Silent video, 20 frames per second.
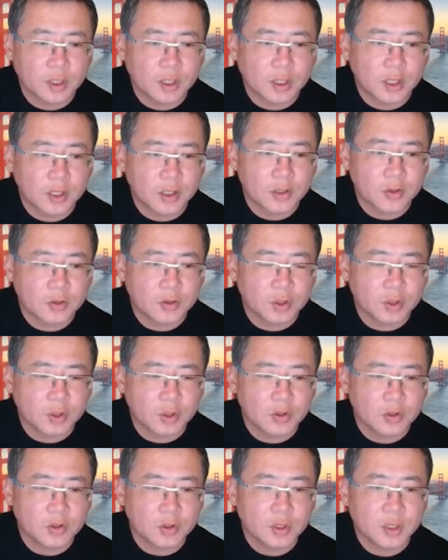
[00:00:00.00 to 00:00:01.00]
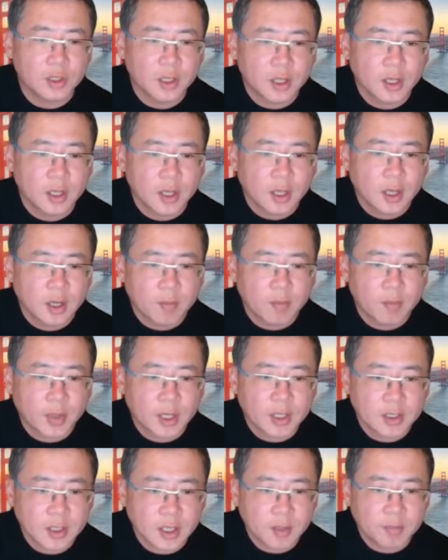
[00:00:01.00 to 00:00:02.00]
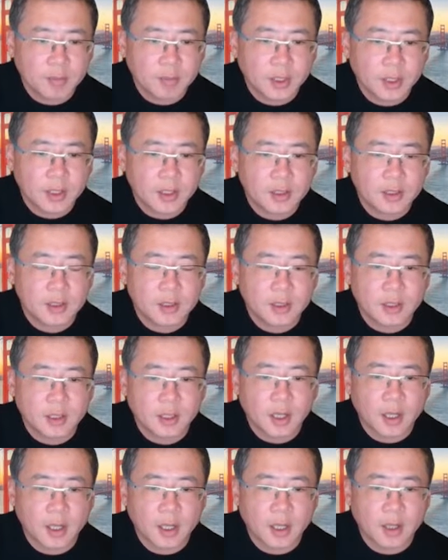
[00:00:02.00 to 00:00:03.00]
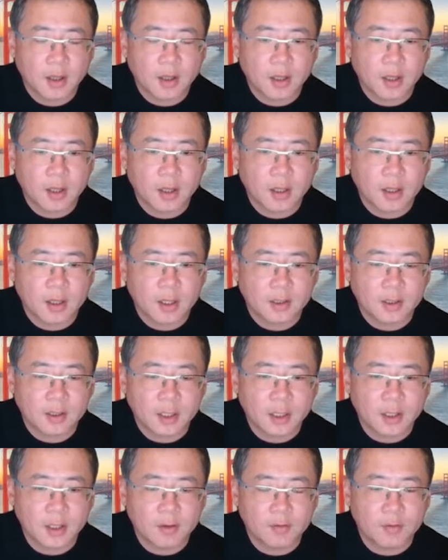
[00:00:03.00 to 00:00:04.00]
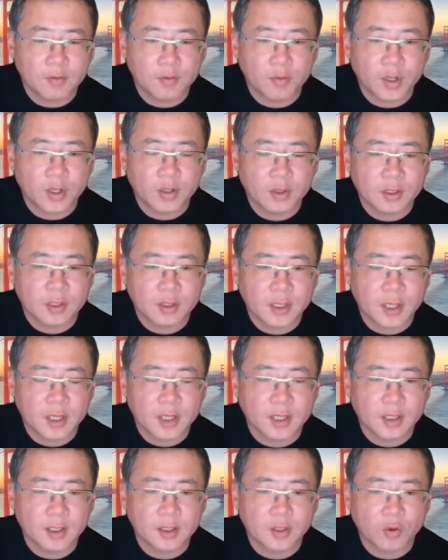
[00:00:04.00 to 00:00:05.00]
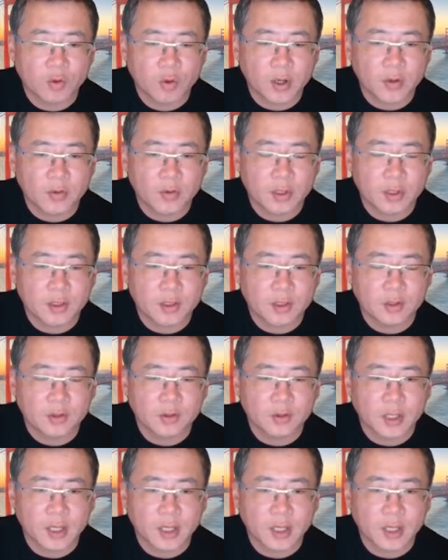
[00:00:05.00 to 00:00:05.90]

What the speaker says: initial load, batch updates, and then a set of well-designed queries to